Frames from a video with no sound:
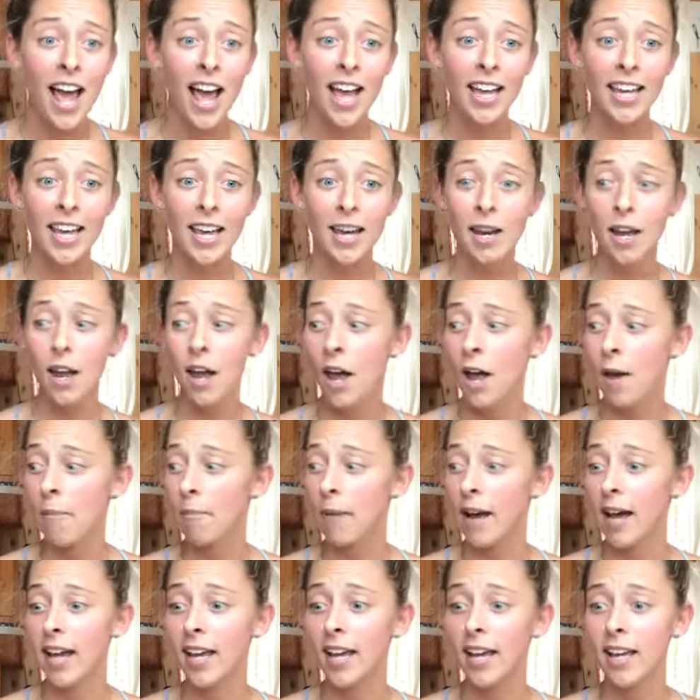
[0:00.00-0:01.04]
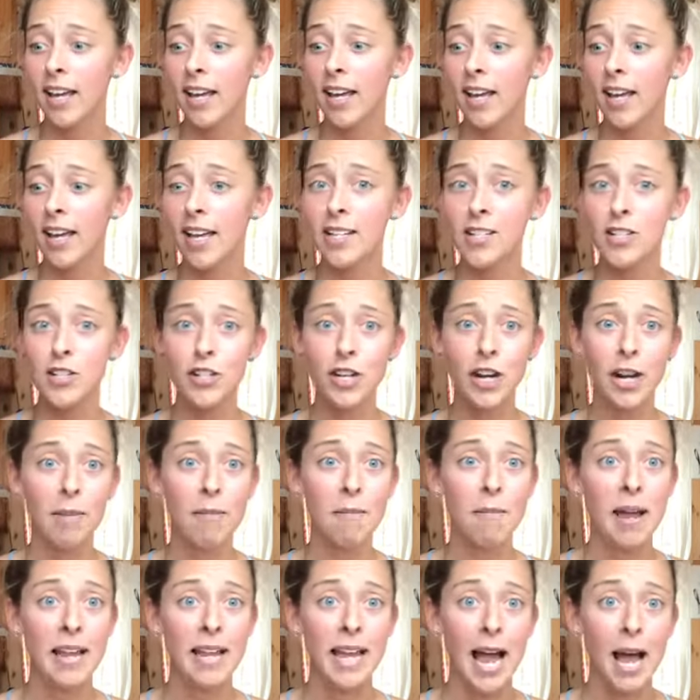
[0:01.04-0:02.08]
Again, my
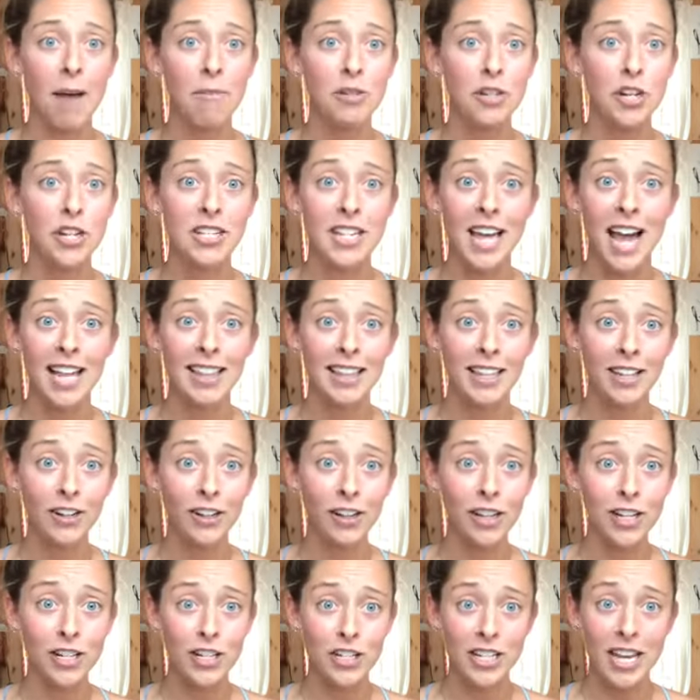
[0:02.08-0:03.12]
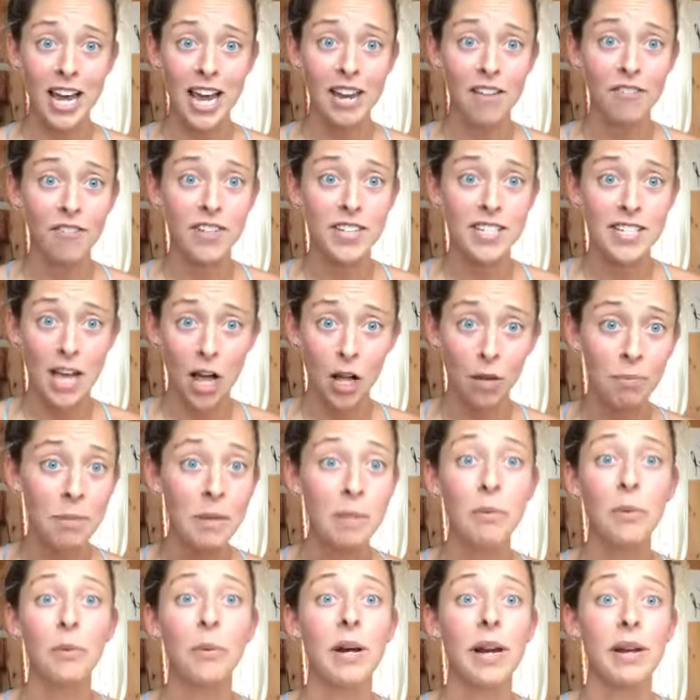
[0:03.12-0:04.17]
Instagram, my captions, I literally just kind of tell
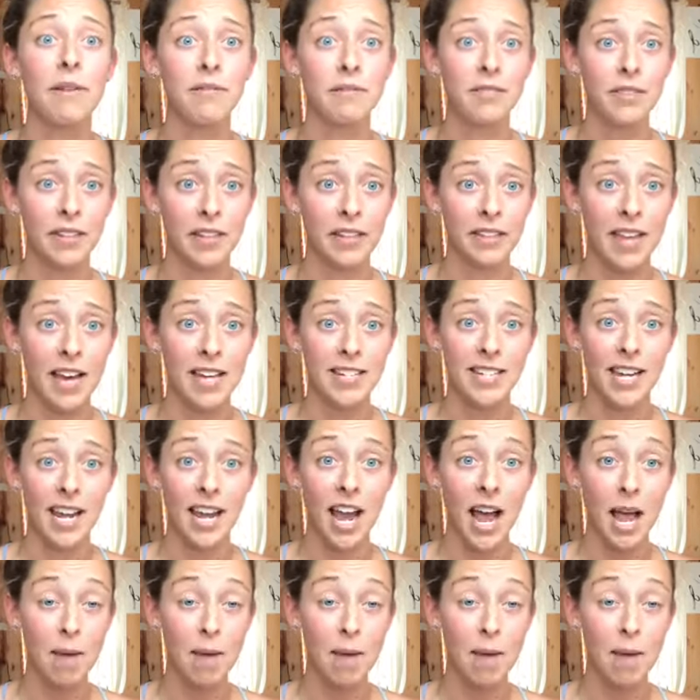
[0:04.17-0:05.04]
people what I'm feeling that day.